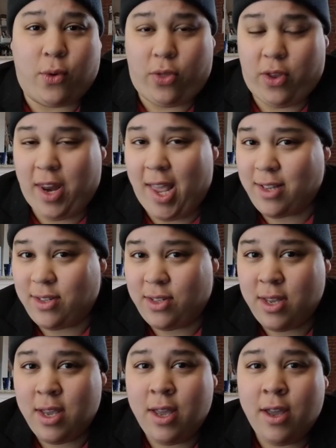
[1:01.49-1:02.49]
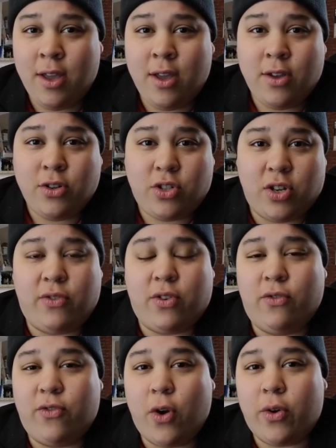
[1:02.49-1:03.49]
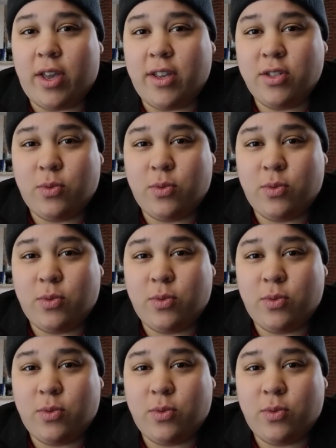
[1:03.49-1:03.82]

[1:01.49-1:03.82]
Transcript: or the next shift of focus,